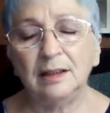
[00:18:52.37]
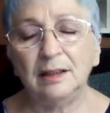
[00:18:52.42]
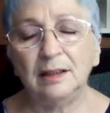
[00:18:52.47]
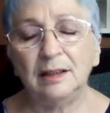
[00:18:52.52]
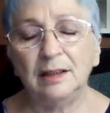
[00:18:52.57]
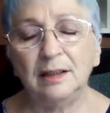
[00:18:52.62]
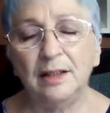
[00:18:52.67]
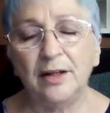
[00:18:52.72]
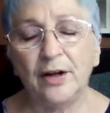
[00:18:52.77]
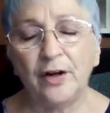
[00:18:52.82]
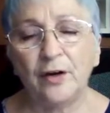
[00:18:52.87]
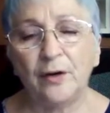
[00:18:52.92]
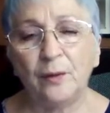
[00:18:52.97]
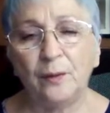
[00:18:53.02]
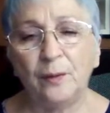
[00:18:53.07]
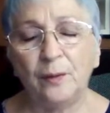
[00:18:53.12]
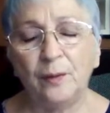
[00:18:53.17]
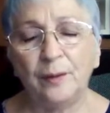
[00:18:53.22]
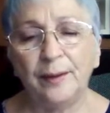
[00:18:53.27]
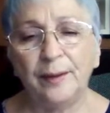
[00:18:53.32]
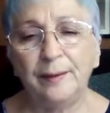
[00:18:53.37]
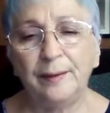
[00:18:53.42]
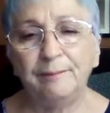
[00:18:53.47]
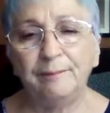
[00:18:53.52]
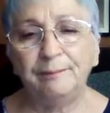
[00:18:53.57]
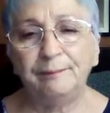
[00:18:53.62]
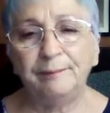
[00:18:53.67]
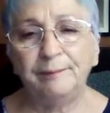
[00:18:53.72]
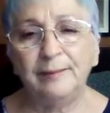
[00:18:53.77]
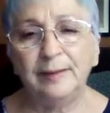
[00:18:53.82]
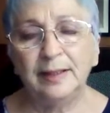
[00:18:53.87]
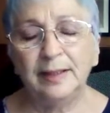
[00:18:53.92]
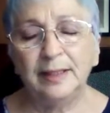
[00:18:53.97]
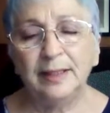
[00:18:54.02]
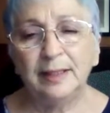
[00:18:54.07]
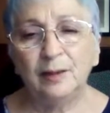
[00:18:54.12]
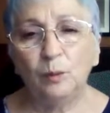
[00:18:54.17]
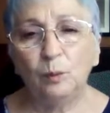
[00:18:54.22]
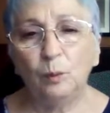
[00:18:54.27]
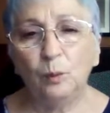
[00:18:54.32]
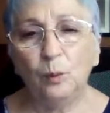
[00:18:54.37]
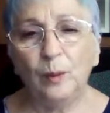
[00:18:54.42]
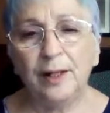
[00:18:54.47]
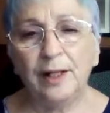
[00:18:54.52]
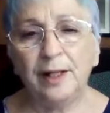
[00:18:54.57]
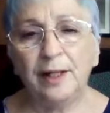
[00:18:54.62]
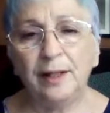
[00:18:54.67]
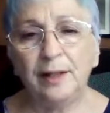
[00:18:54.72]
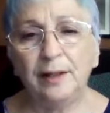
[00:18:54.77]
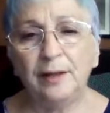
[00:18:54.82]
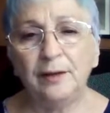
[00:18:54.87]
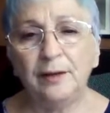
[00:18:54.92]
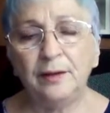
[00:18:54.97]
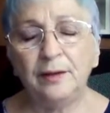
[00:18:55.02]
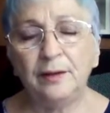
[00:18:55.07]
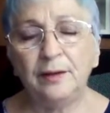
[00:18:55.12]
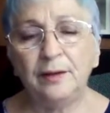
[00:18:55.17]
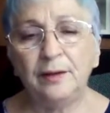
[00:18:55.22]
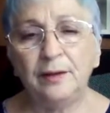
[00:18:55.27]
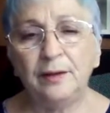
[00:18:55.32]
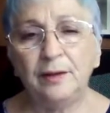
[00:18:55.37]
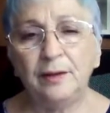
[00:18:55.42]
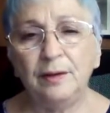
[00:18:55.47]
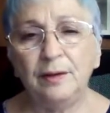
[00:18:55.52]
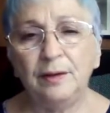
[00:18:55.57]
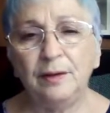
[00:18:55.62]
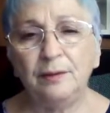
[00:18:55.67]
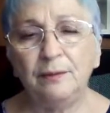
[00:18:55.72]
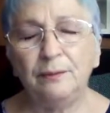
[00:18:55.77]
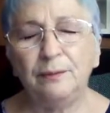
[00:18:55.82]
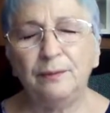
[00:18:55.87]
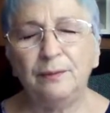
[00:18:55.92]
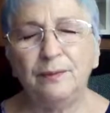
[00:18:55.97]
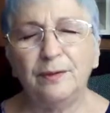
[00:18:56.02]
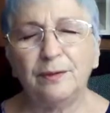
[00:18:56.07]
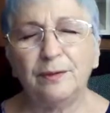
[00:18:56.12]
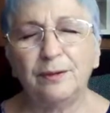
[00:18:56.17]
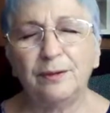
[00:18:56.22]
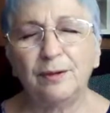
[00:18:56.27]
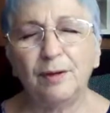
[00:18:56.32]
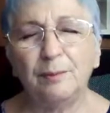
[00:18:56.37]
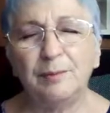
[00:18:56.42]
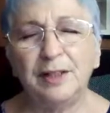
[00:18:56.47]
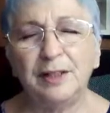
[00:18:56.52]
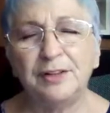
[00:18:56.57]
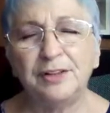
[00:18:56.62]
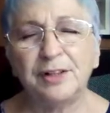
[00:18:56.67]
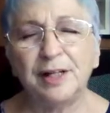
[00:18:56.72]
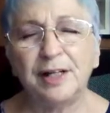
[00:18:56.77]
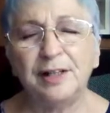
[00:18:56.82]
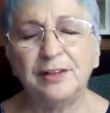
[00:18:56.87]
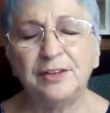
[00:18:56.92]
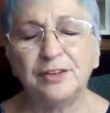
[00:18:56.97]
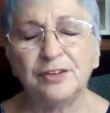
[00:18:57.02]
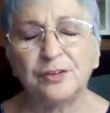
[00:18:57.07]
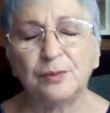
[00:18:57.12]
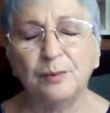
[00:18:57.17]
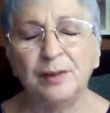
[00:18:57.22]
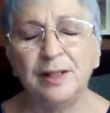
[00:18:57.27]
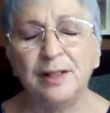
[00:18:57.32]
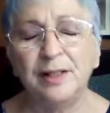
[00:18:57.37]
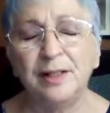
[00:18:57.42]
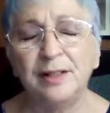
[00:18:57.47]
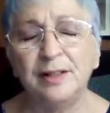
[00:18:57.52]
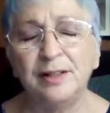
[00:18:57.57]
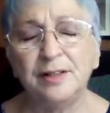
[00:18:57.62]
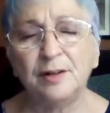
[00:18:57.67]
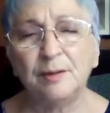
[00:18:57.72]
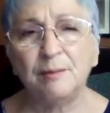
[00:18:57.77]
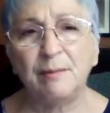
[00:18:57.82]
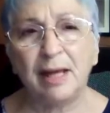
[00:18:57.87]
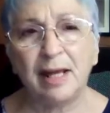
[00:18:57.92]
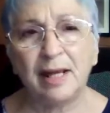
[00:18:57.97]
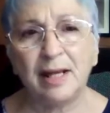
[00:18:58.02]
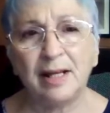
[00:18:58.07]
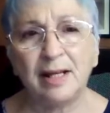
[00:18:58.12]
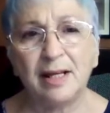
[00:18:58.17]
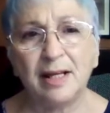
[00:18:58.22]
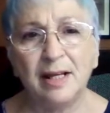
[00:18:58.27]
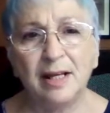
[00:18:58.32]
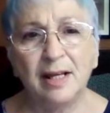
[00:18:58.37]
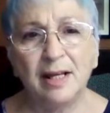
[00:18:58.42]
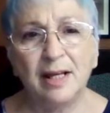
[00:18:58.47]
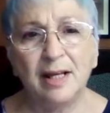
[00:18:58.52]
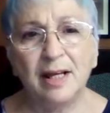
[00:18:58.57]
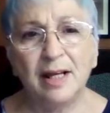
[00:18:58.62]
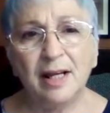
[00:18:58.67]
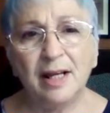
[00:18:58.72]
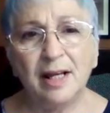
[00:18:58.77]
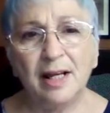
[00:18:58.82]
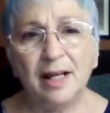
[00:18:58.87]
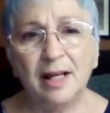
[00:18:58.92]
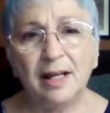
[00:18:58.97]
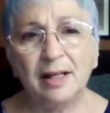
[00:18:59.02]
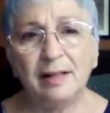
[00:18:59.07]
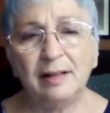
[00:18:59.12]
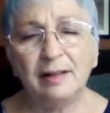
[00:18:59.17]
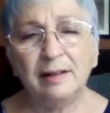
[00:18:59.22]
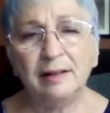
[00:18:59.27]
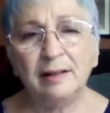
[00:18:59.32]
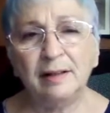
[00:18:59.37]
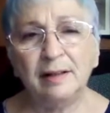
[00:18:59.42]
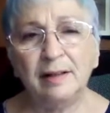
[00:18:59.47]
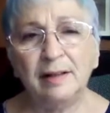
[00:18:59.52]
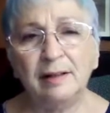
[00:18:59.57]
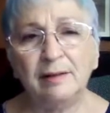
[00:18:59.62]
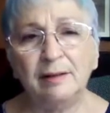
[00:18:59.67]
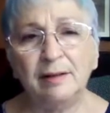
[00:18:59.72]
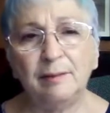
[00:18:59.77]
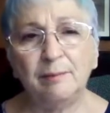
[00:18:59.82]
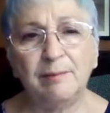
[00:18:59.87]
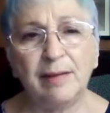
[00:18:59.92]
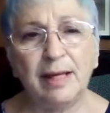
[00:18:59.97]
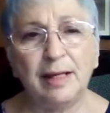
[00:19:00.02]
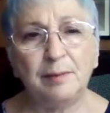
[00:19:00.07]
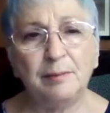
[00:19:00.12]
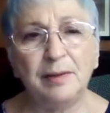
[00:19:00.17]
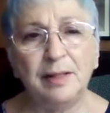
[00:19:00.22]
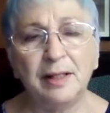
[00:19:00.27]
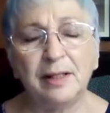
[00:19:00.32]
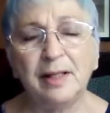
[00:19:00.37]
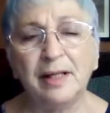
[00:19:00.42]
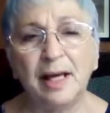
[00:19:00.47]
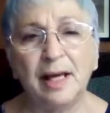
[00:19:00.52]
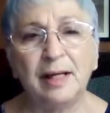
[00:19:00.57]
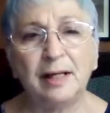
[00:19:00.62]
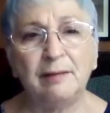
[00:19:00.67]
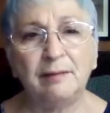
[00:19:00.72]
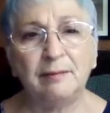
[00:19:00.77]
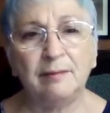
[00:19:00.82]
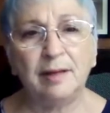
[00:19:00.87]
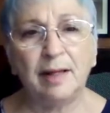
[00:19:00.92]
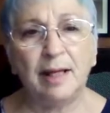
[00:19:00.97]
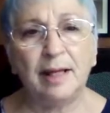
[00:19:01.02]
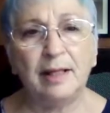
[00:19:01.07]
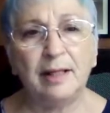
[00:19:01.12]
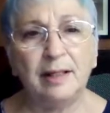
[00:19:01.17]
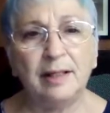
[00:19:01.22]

know, when there's so many changes we need to make, and it made me again ache